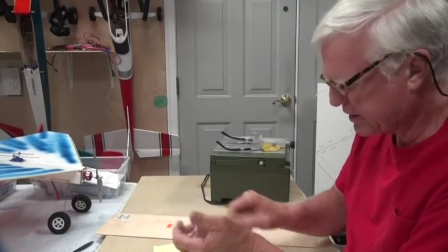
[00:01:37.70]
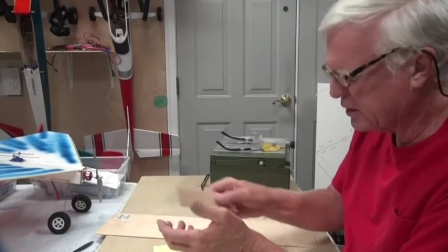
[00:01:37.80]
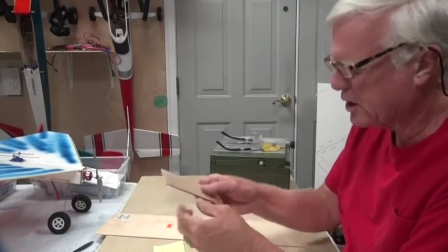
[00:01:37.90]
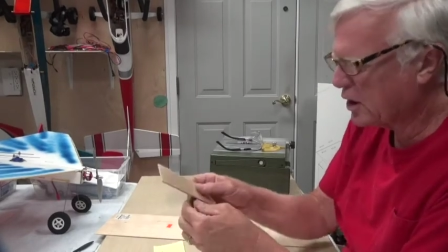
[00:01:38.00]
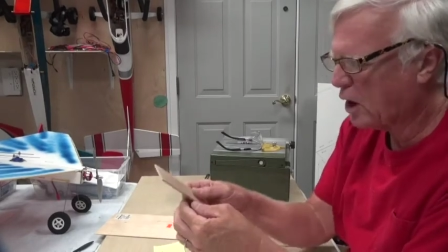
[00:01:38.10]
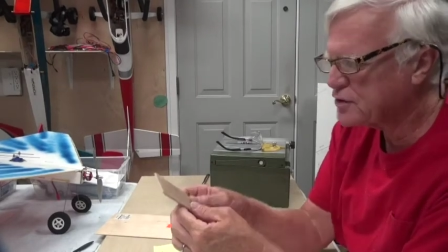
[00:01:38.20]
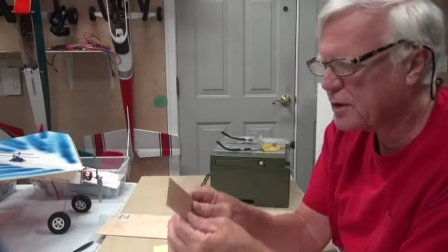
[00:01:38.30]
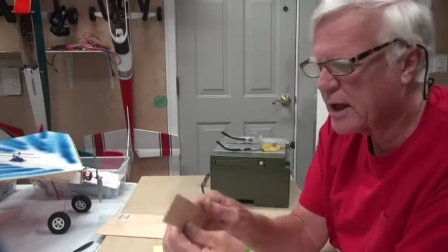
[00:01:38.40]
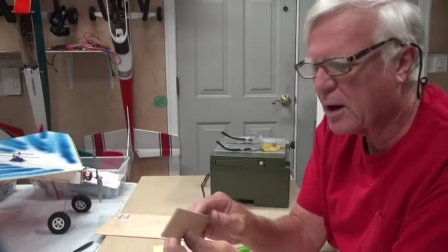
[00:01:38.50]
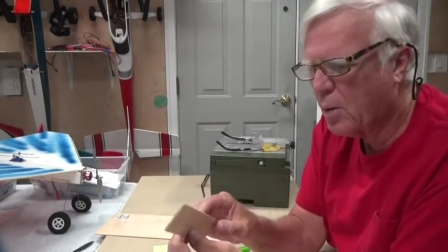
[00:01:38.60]
you can also
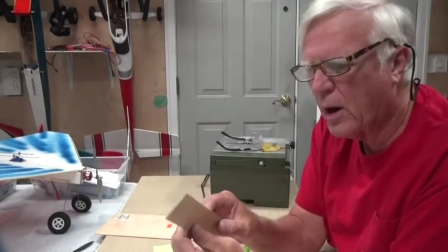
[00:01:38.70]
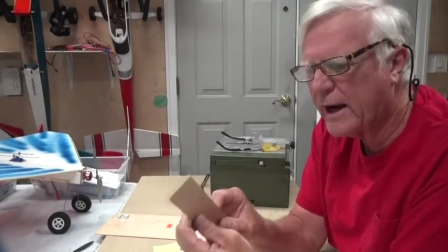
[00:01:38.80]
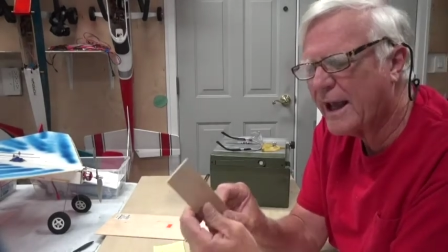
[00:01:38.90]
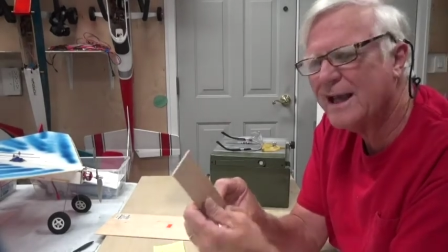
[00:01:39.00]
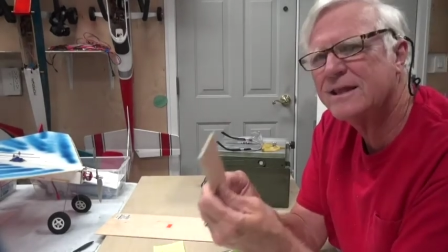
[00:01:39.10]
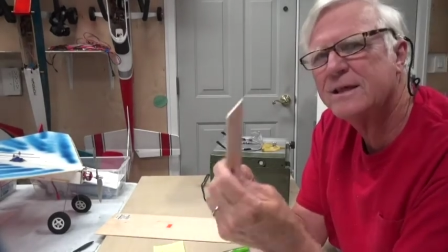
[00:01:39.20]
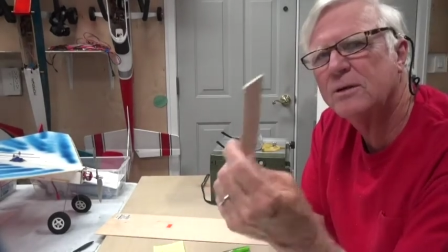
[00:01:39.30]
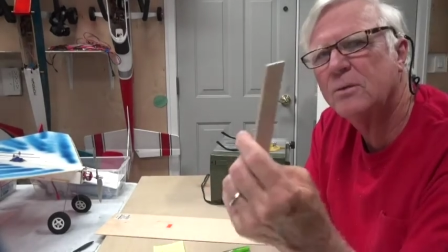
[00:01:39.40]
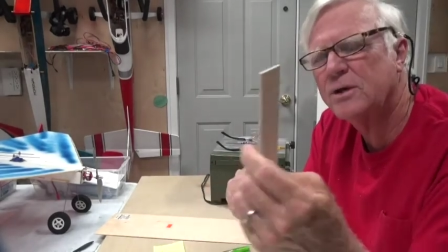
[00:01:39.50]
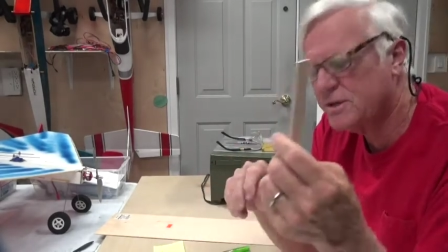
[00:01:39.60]
get a 1 8
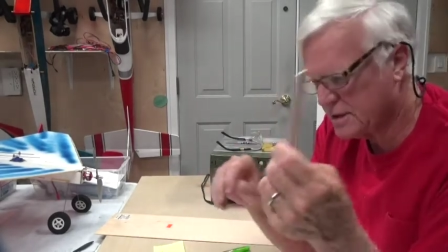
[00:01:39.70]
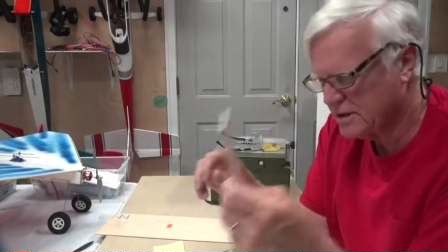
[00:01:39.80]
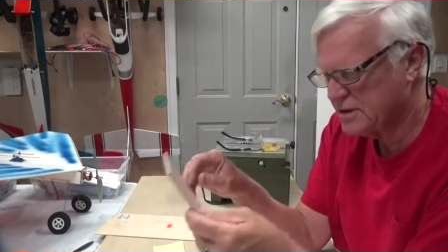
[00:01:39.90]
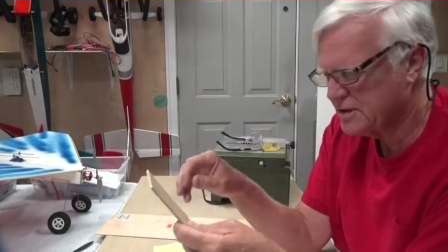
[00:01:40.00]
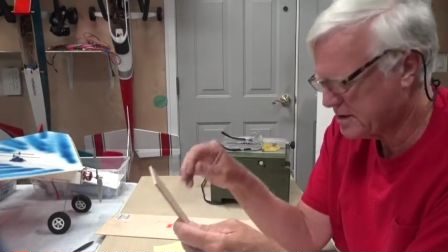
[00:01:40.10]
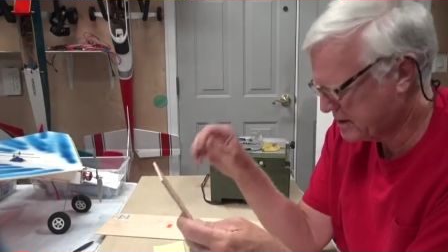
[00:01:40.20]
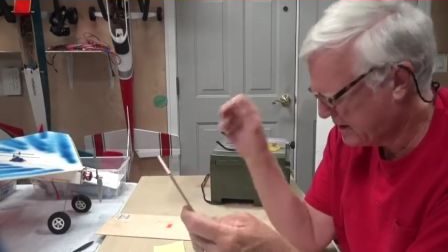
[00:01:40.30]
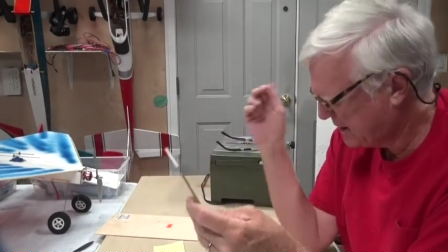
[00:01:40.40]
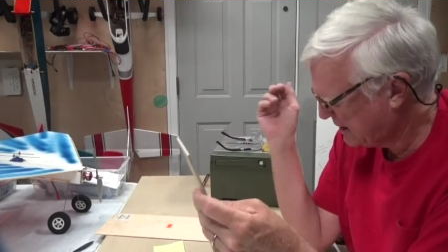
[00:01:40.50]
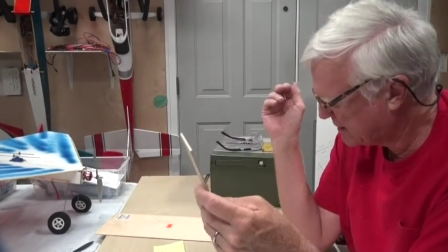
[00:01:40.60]
which is
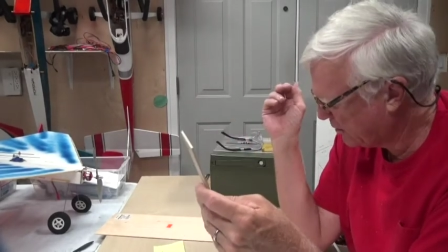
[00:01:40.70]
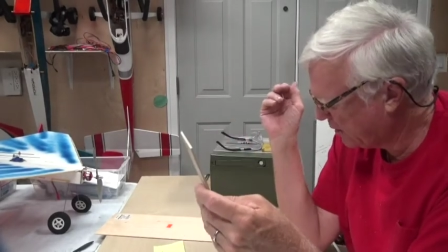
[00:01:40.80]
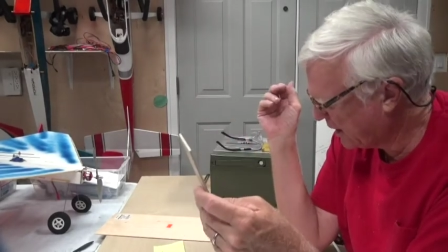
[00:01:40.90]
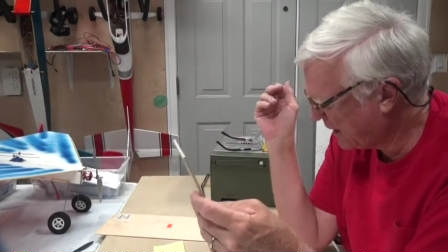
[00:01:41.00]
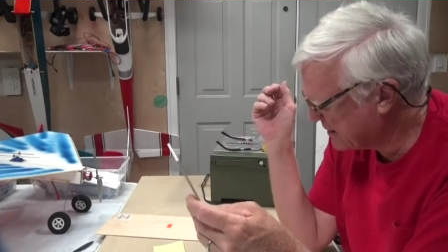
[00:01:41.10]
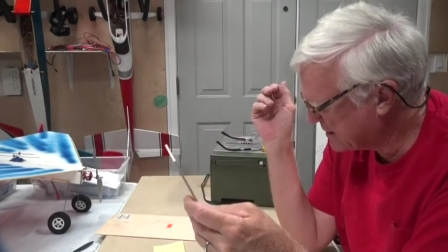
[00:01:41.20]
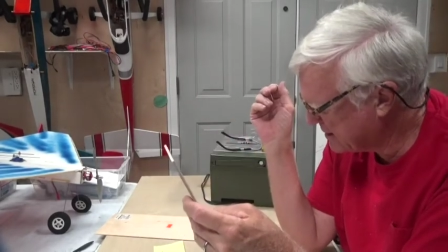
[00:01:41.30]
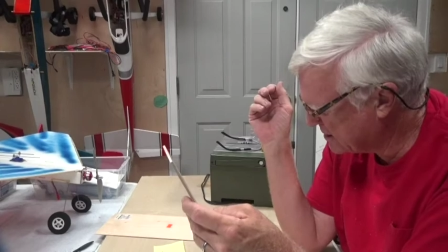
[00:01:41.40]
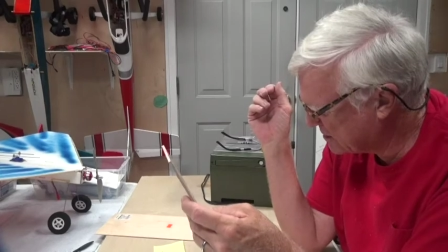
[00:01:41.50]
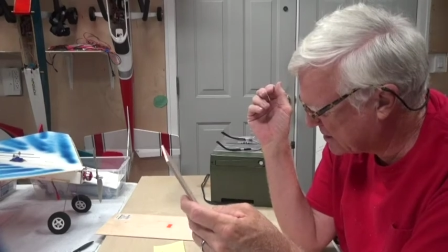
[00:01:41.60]
the 1 8
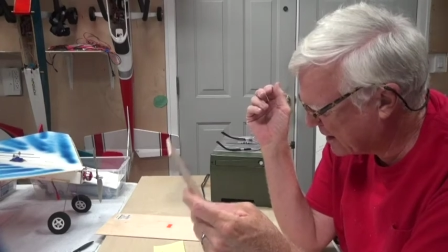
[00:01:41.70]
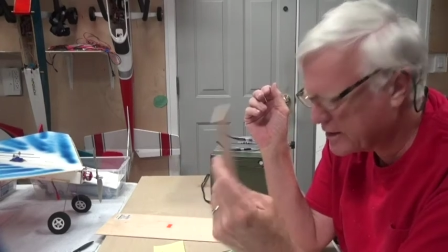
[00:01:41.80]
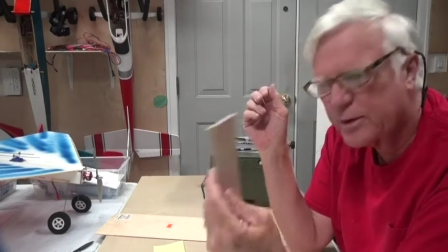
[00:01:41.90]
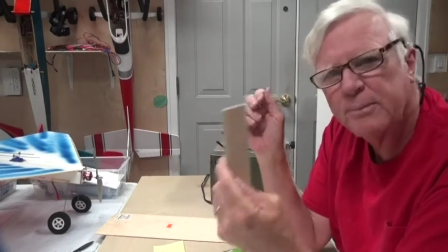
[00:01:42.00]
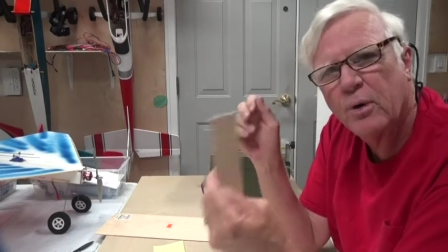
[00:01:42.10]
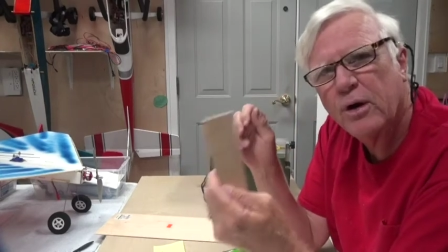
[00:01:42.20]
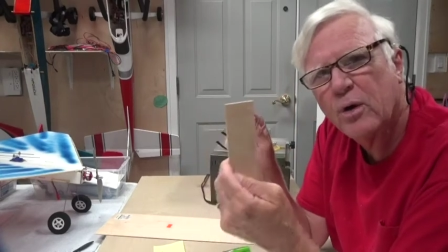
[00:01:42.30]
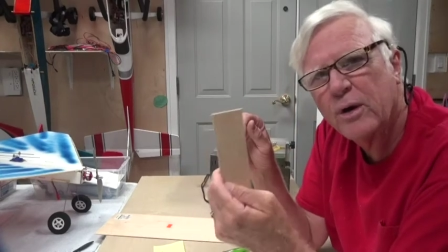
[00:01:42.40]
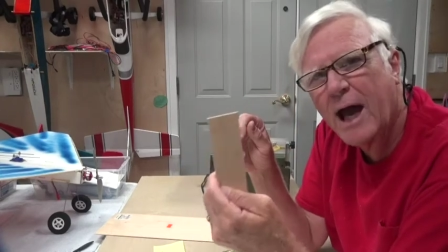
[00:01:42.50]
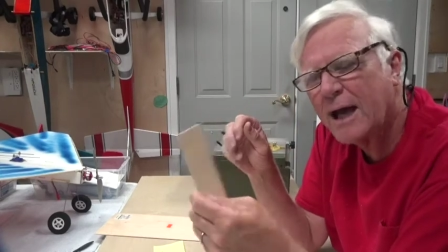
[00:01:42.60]
is uh,
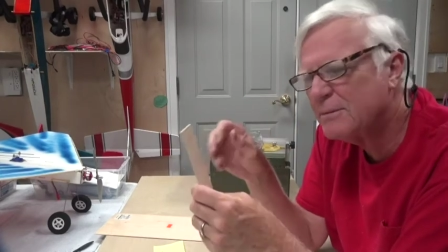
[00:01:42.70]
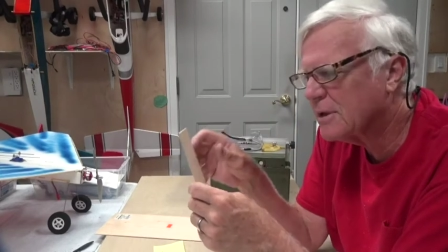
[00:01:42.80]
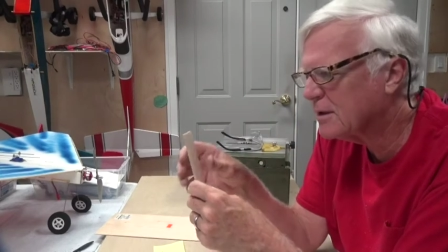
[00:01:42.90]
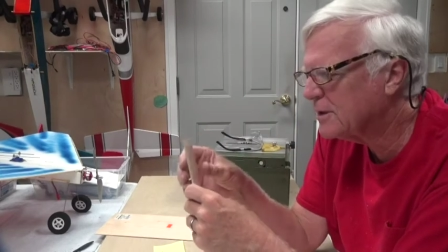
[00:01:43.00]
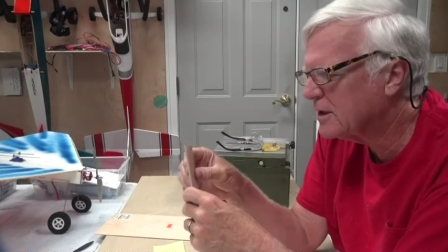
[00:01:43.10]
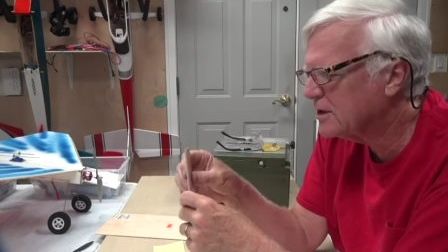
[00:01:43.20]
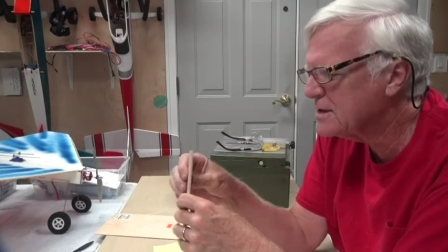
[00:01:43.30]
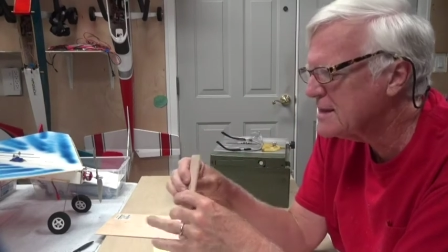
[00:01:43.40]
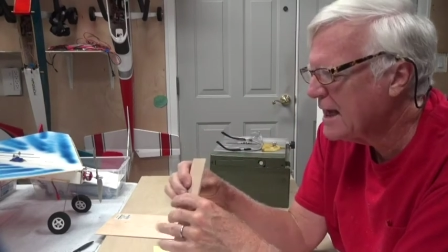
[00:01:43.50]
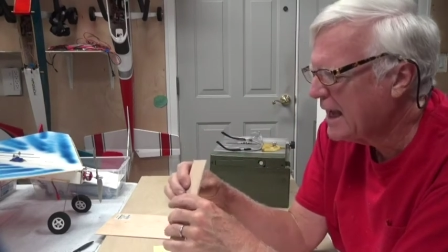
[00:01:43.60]
3.09 millimeters
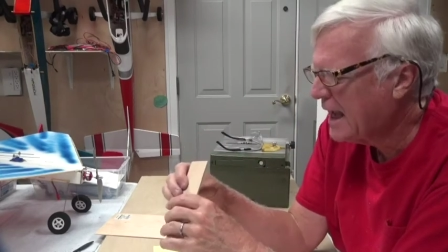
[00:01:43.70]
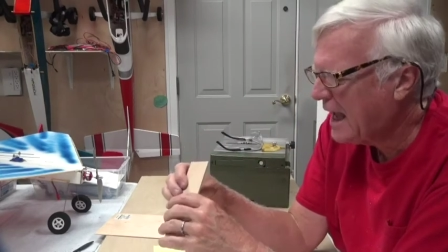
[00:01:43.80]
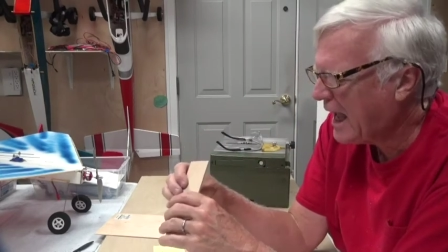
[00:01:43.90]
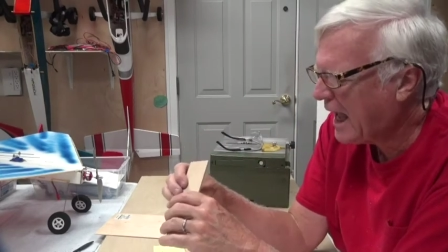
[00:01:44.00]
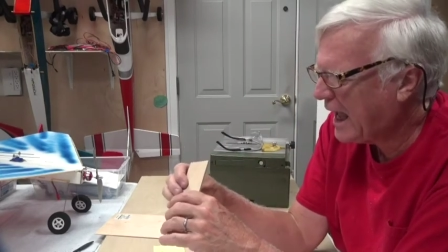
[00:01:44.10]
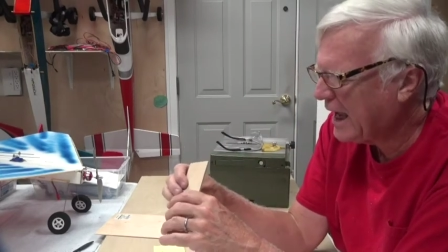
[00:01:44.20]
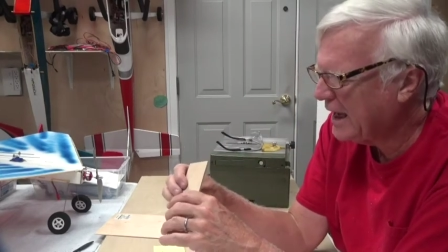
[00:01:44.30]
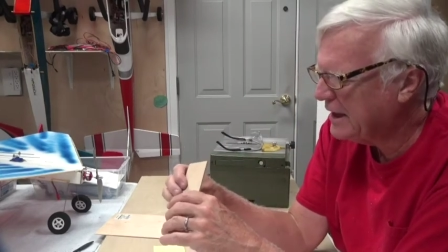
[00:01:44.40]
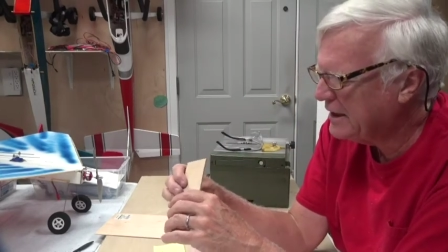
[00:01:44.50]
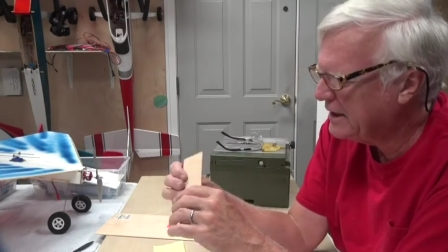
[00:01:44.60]

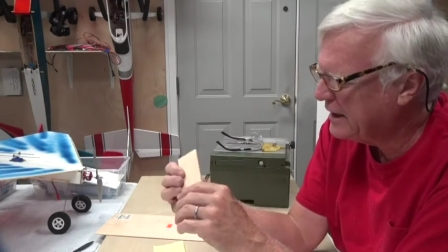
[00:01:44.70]
and